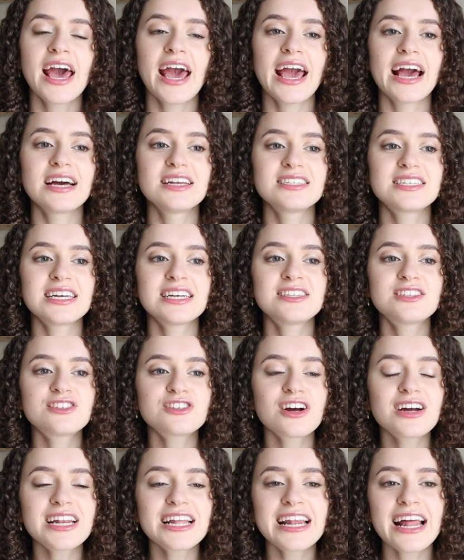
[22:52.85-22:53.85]
and it
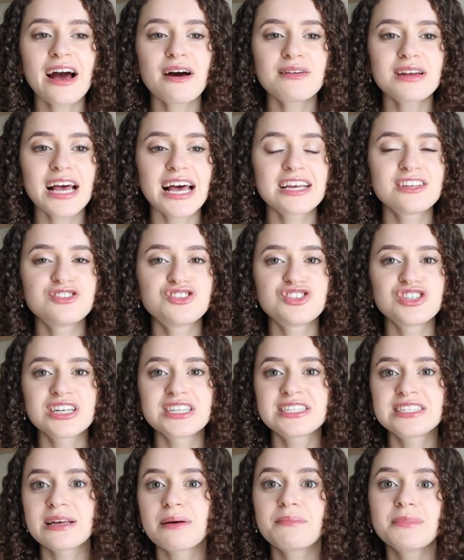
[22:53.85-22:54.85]
started out as
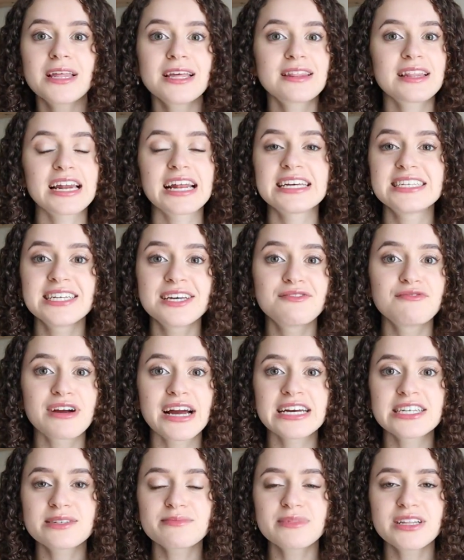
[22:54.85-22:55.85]
just something that I did
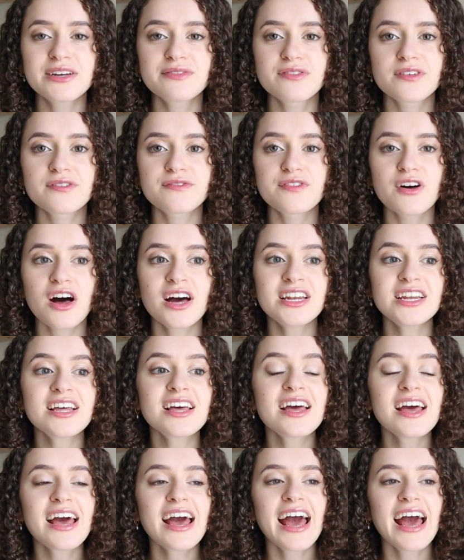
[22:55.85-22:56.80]
randomly for fun,